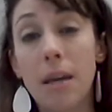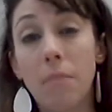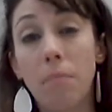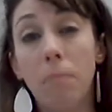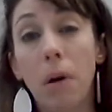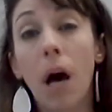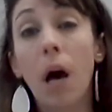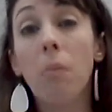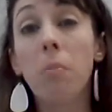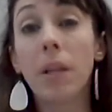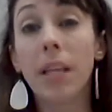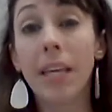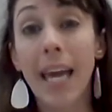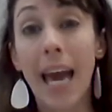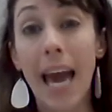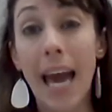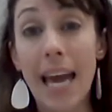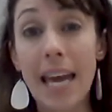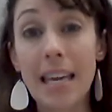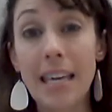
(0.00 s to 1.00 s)
public
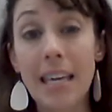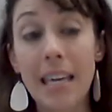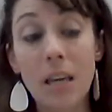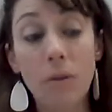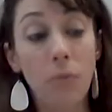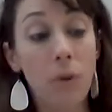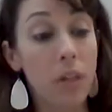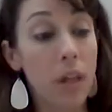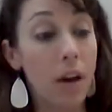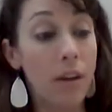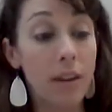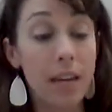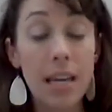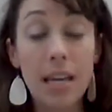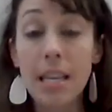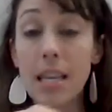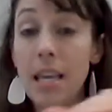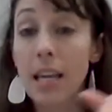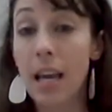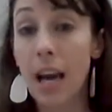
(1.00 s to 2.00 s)
hanging without
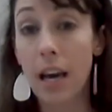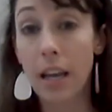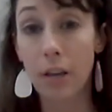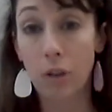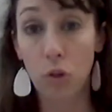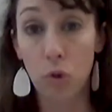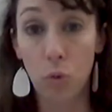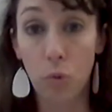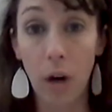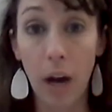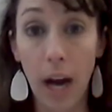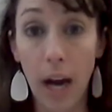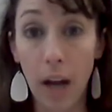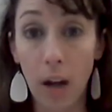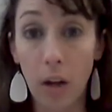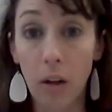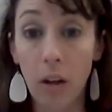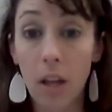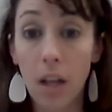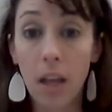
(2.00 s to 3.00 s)
any kind of
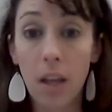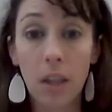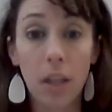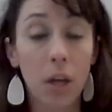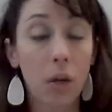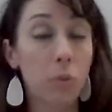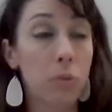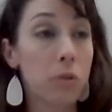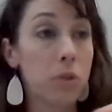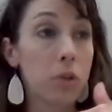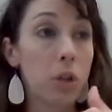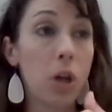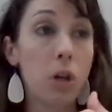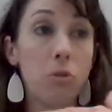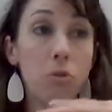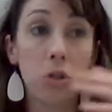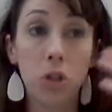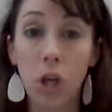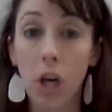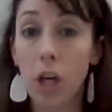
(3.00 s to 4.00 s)
trial. There was no
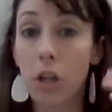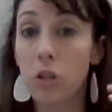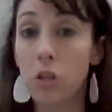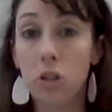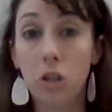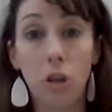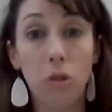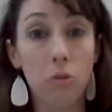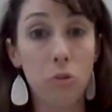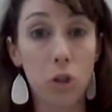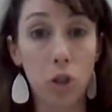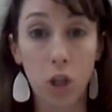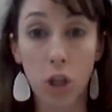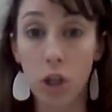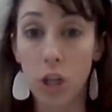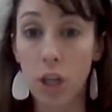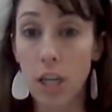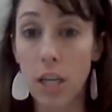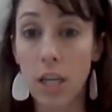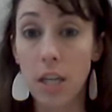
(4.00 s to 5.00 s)
judge, no
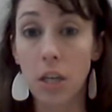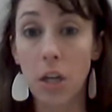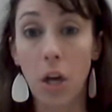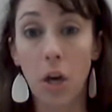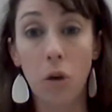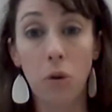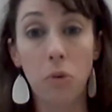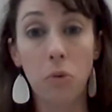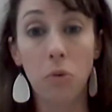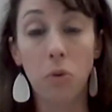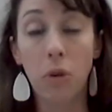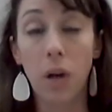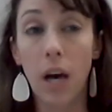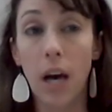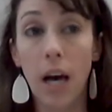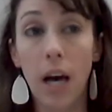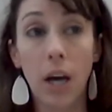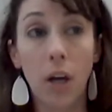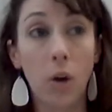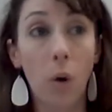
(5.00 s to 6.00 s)
jury, no
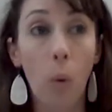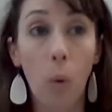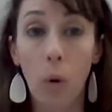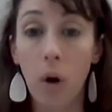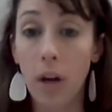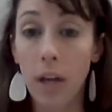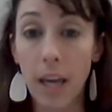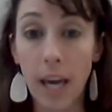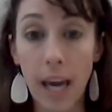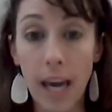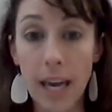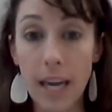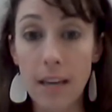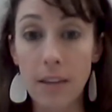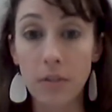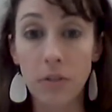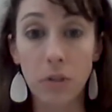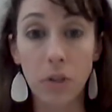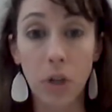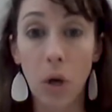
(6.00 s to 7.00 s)
court
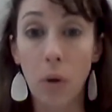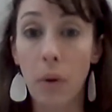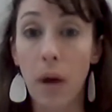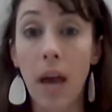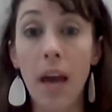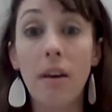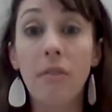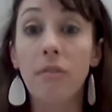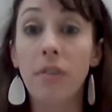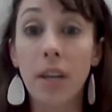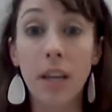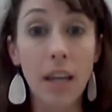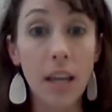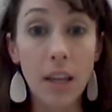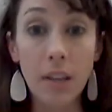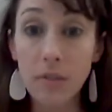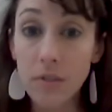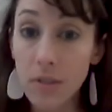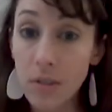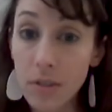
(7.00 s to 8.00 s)
case, no
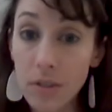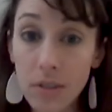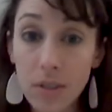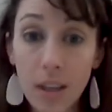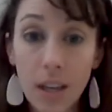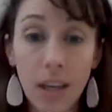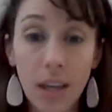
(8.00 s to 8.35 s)
evidence.